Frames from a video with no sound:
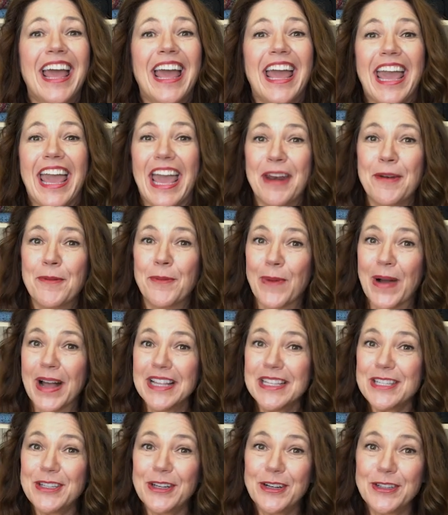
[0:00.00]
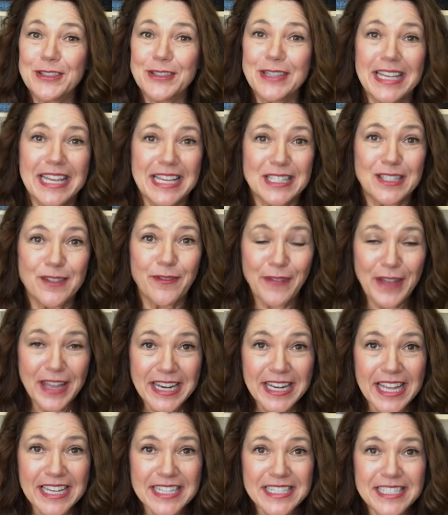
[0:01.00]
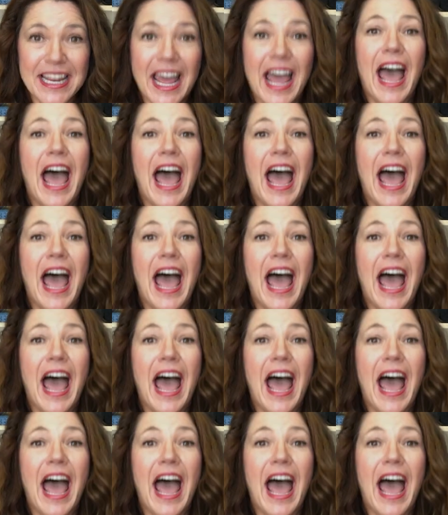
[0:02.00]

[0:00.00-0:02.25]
And once your tree is finished,